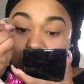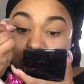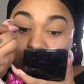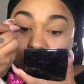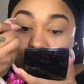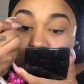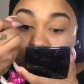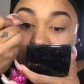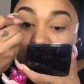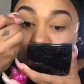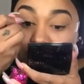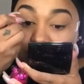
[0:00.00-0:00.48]

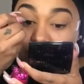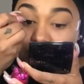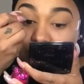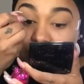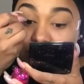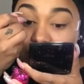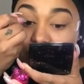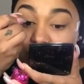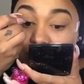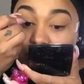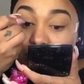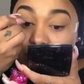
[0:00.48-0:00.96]
My eyes
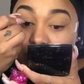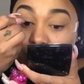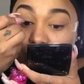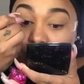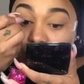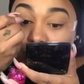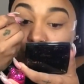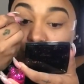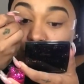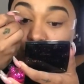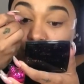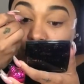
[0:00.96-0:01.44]
do get
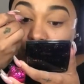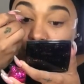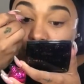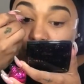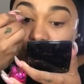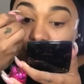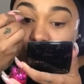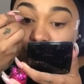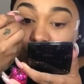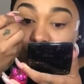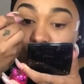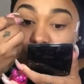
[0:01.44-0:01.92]
watery
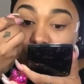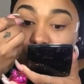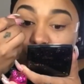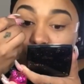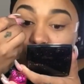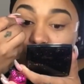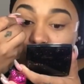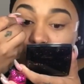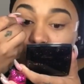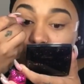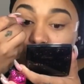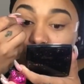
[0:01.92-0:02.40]
really
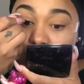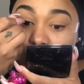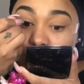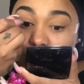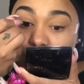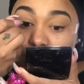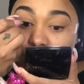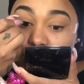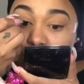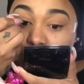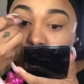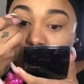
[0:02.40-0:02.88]
easy,
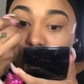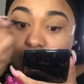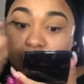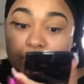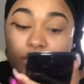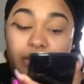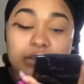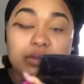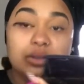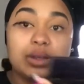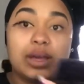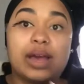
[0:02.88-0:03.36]

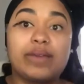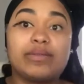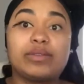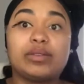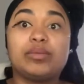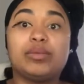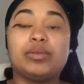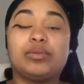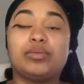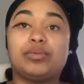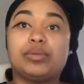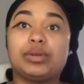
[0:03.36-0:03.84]
so I have to
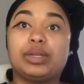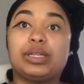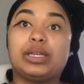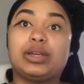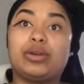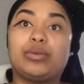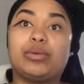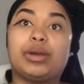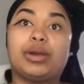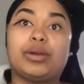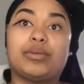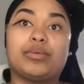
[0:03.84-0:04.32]
be really
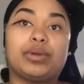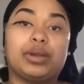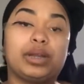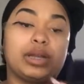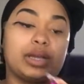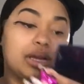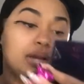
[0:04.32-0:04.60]
quick when it